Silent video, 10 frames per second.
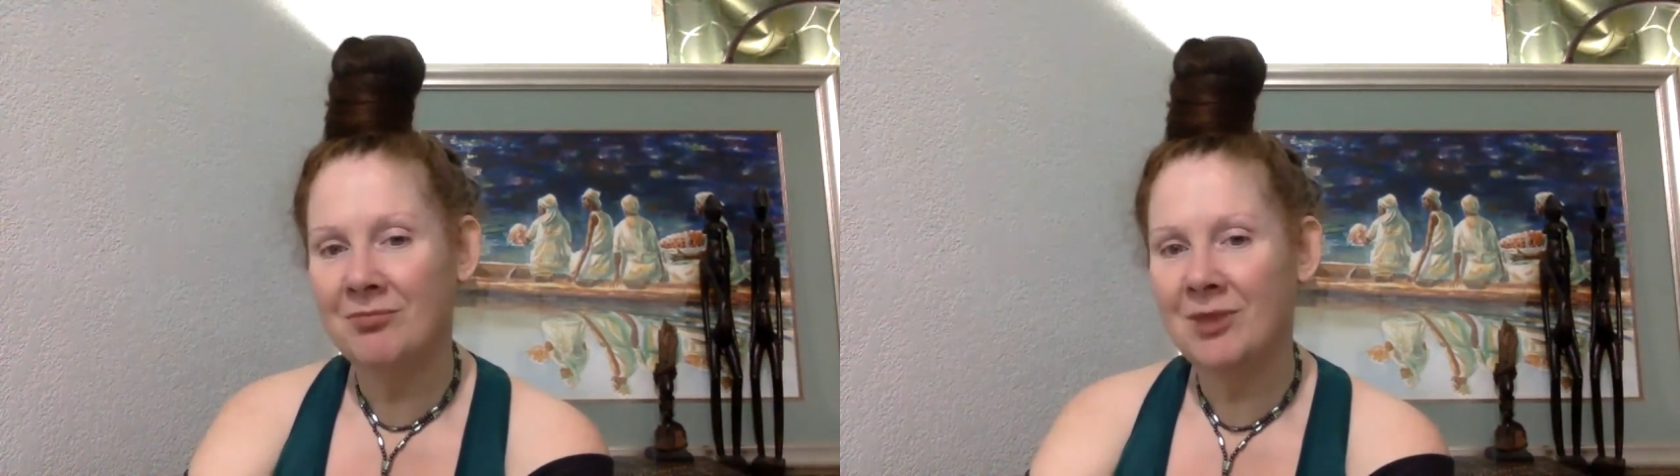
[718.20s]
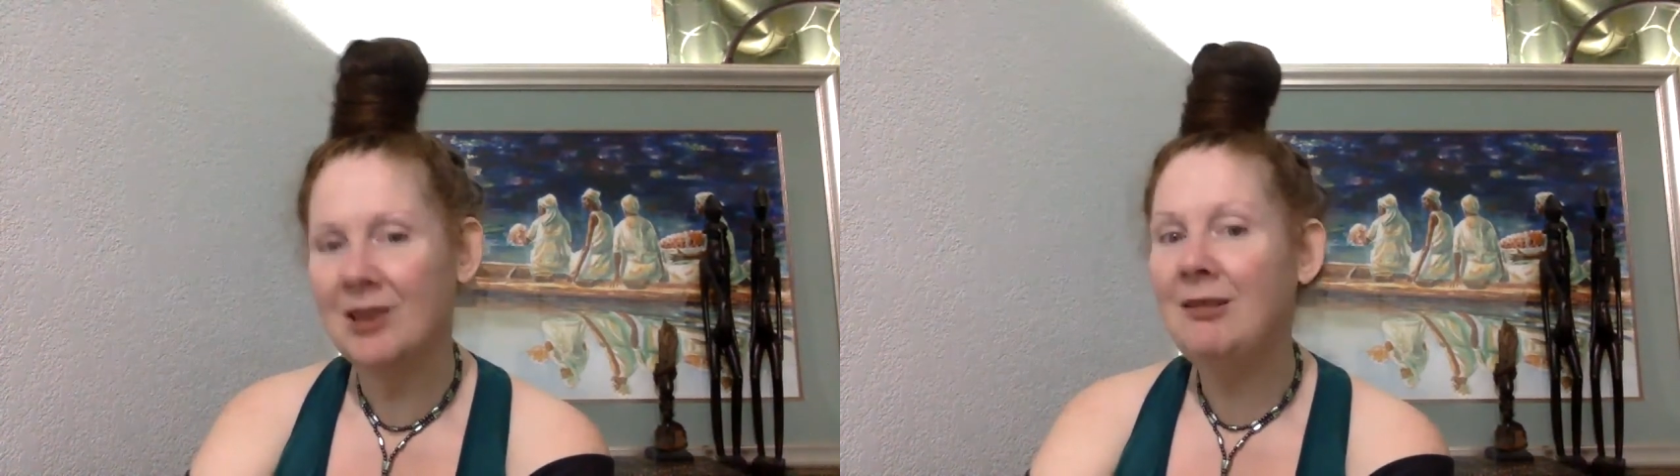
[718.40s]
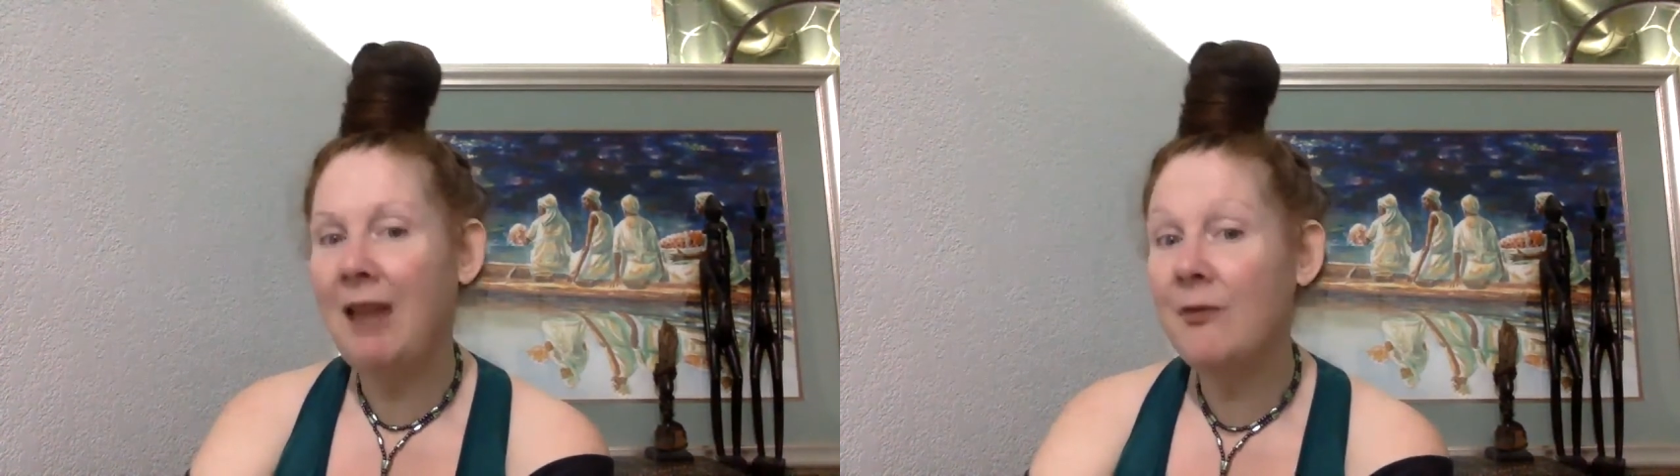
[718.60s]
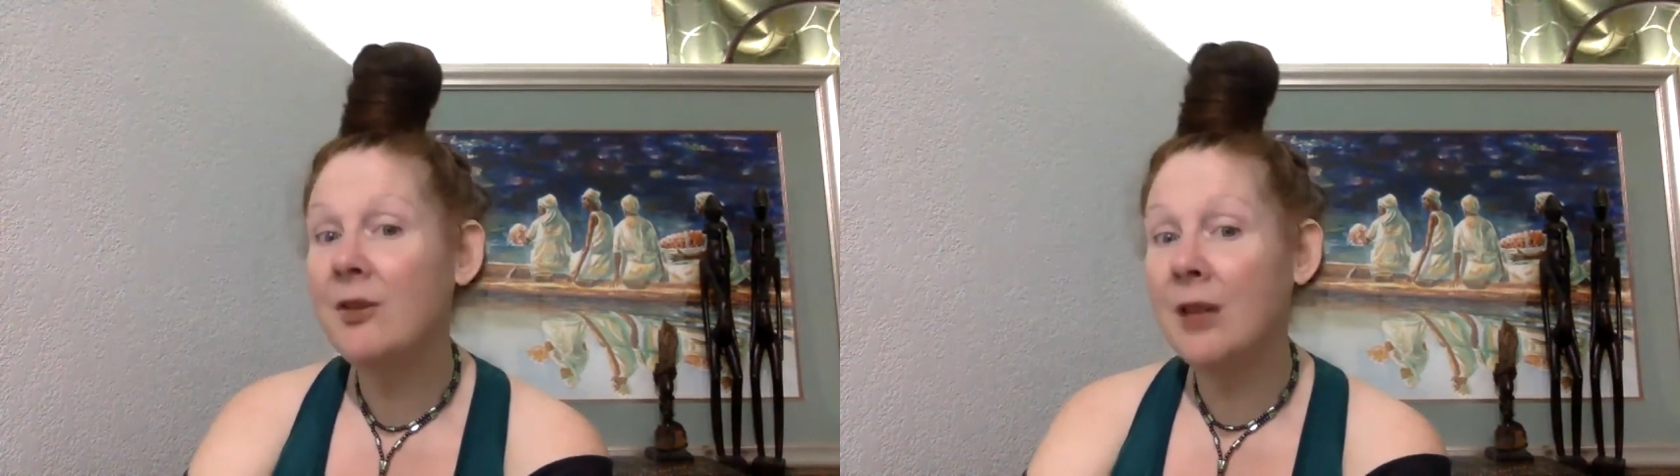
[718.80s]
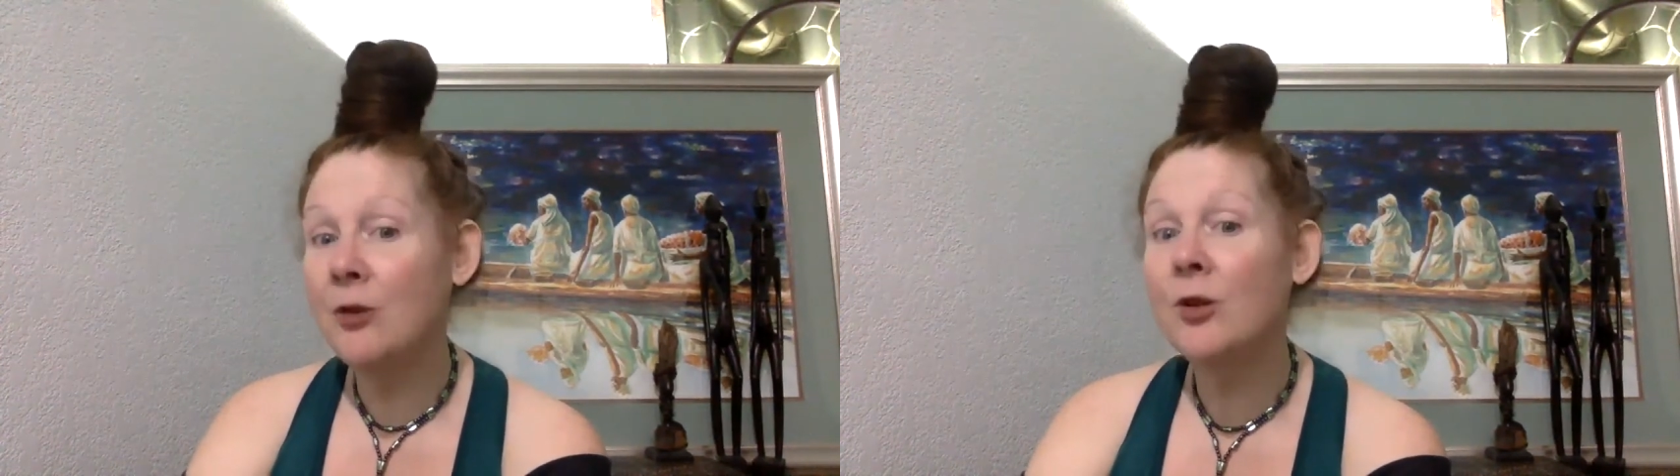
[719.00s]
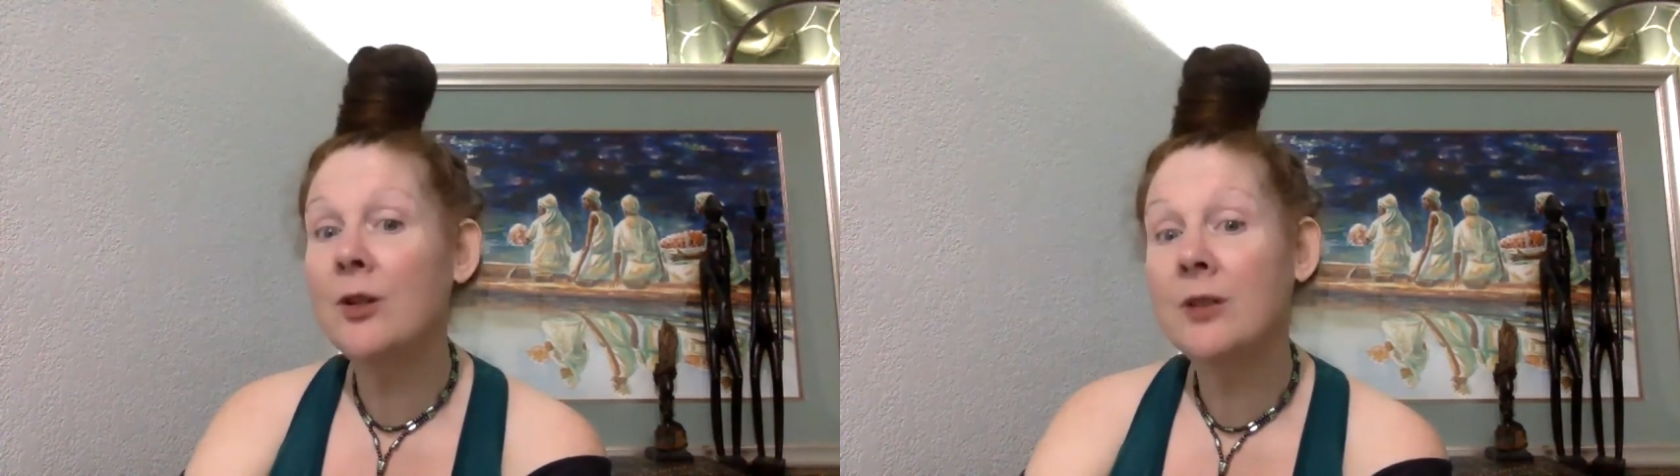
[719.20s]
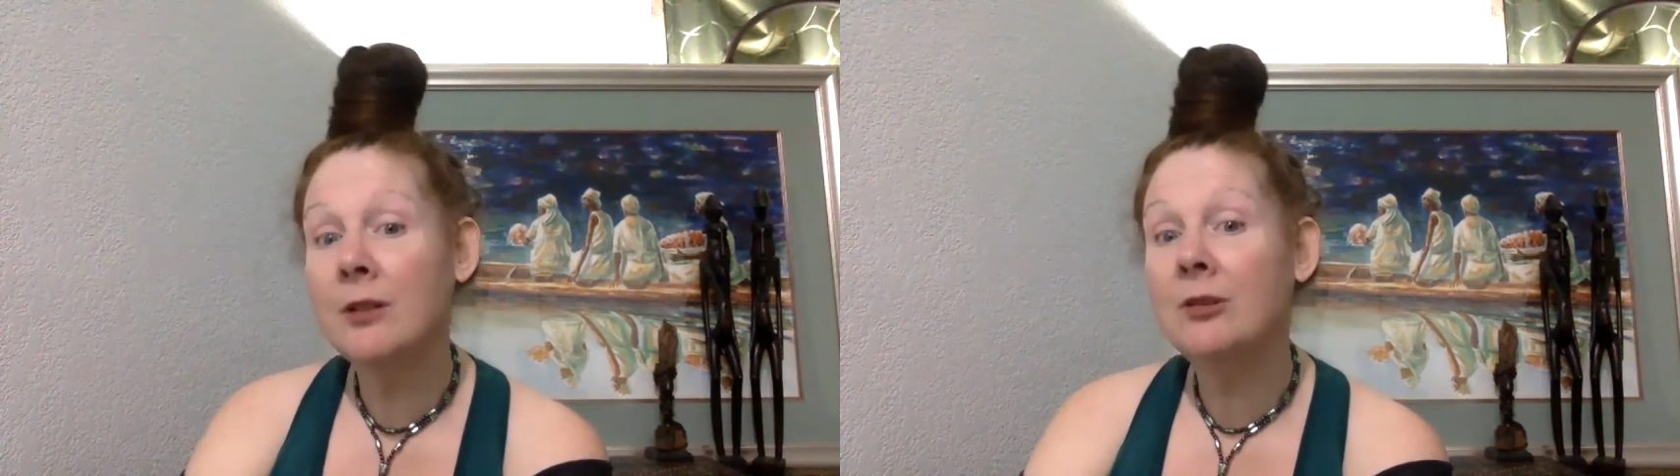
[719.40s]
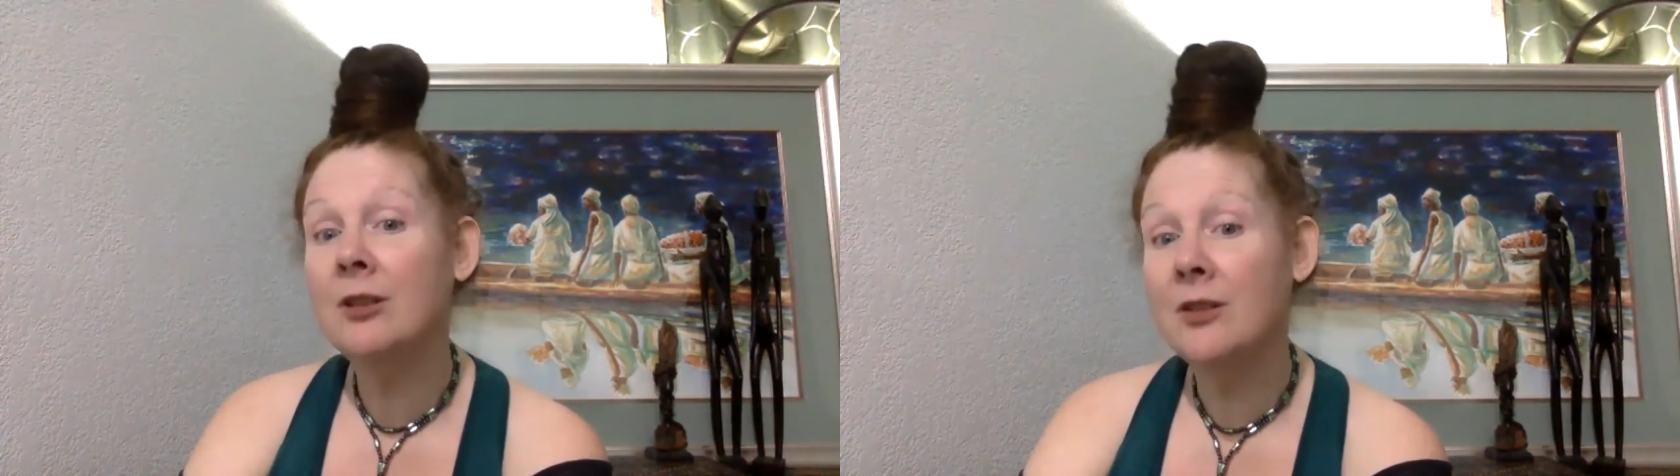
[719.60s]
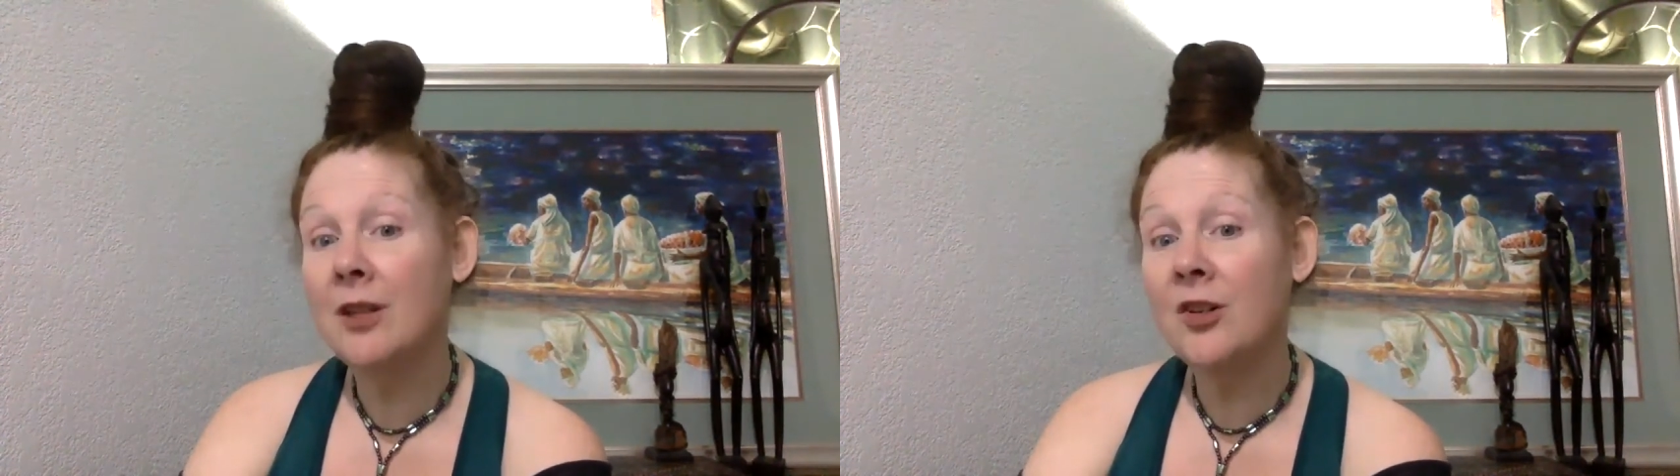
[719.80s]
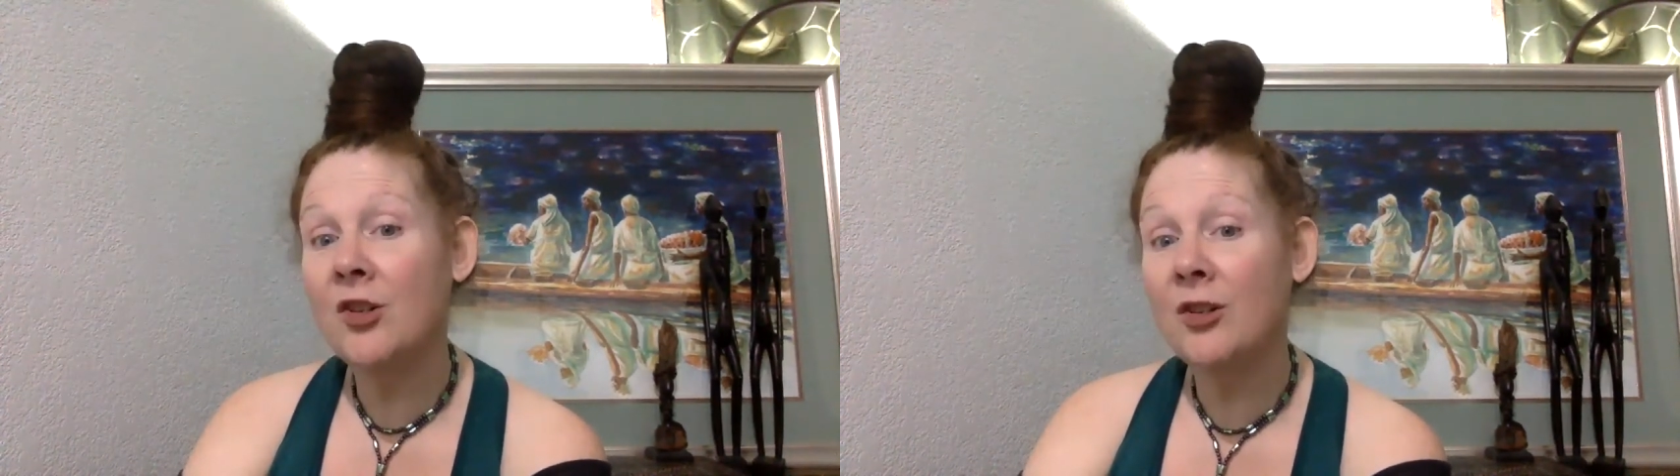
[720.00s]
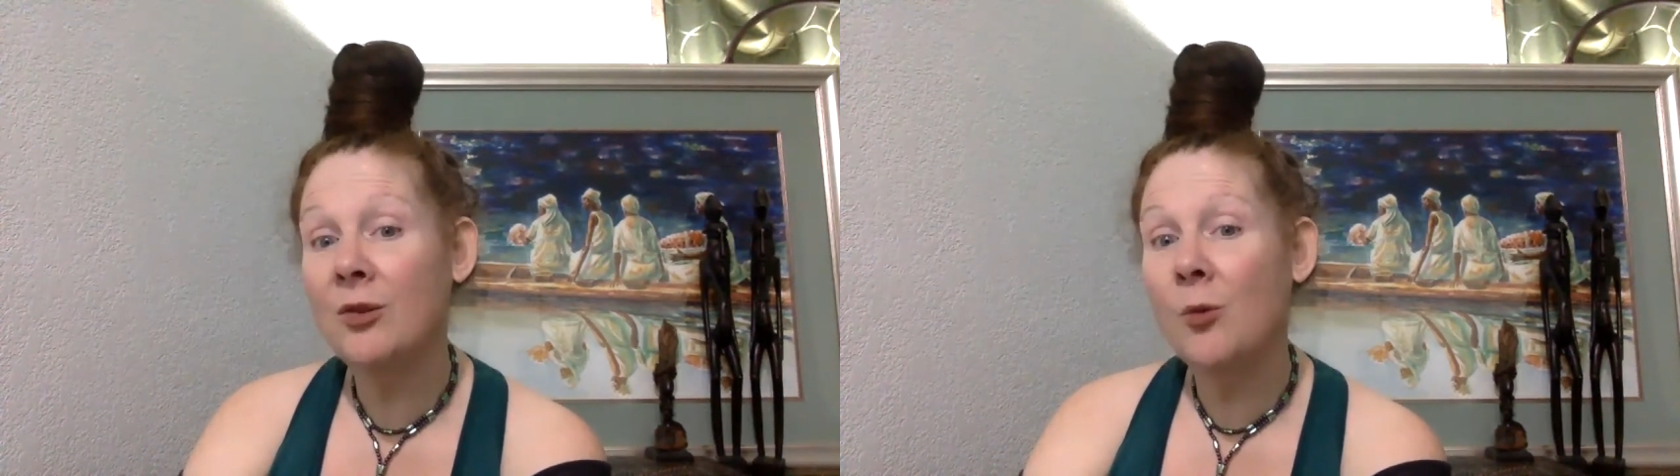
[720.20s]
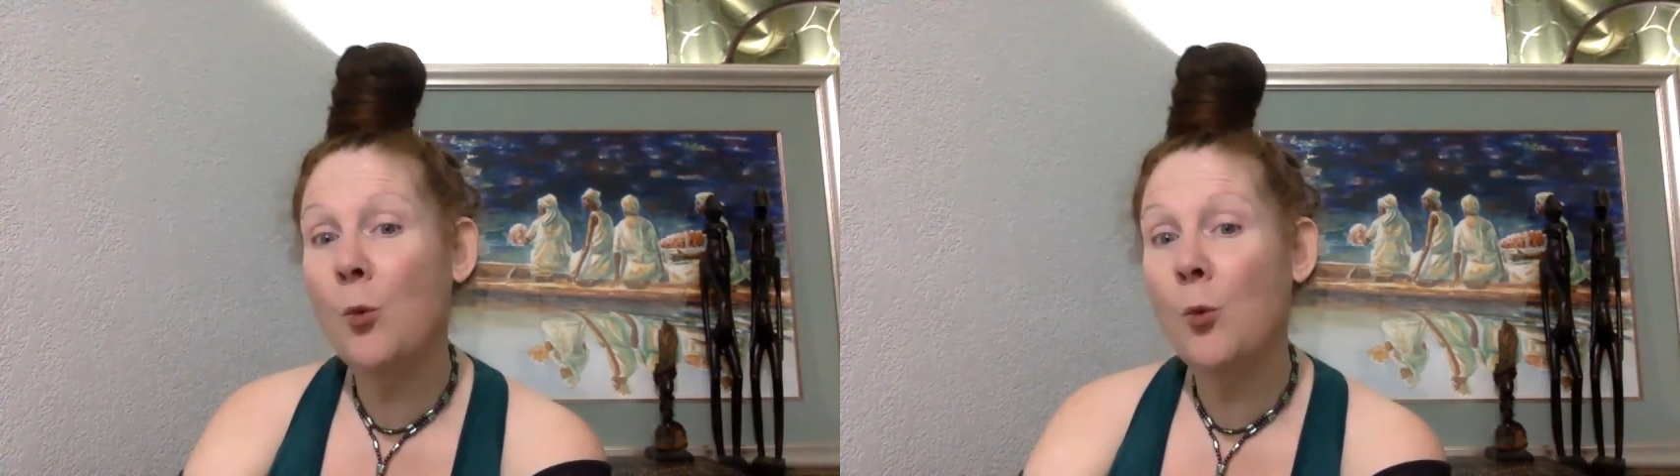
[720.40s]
the life centric civilization